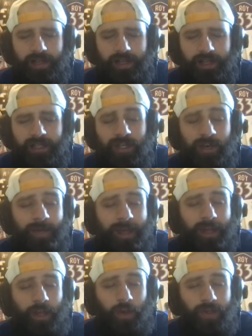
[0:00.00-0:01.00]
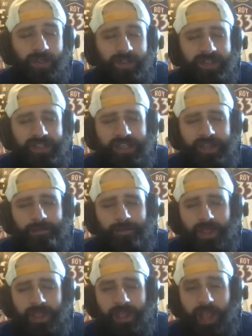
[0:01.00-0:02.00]
interim head coach of this team.
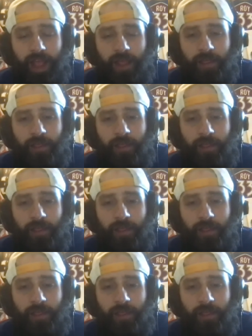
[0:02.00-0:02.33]
And